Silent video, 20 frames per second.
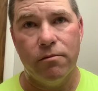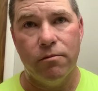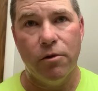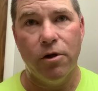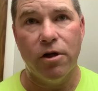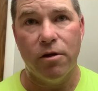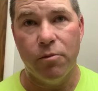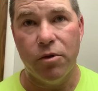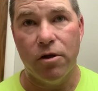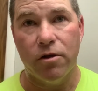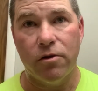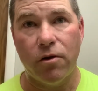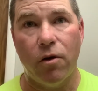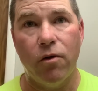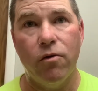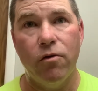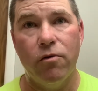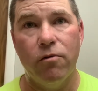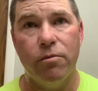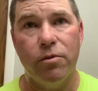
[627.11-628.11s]
to put a
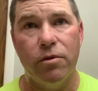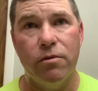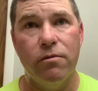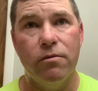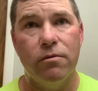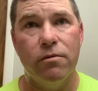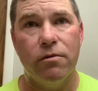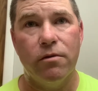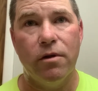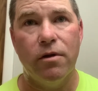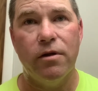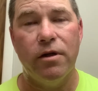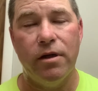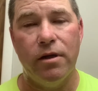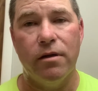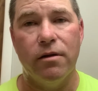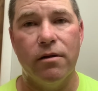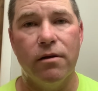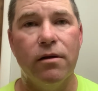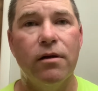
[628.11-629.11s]
toll booth
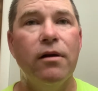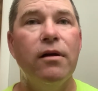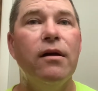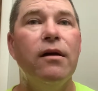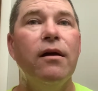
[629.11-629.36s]
here,